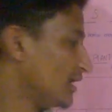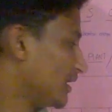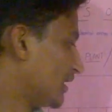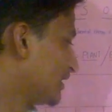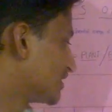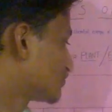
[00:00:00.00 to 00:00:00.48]

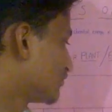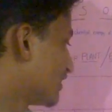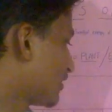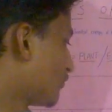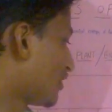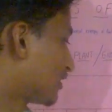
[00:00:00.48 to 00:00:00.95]
And next we
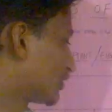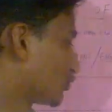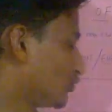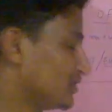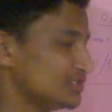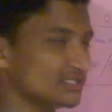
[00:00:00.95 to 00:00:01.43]
have water
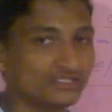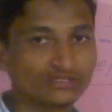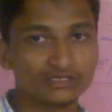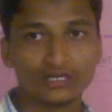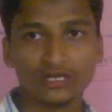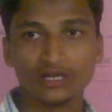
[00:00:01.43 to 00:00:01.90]
cooled engines,
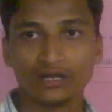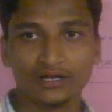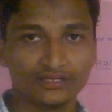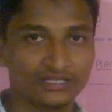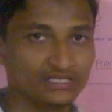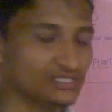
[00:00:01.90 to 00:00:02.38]

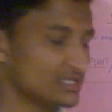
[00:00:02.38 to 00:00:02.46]
and these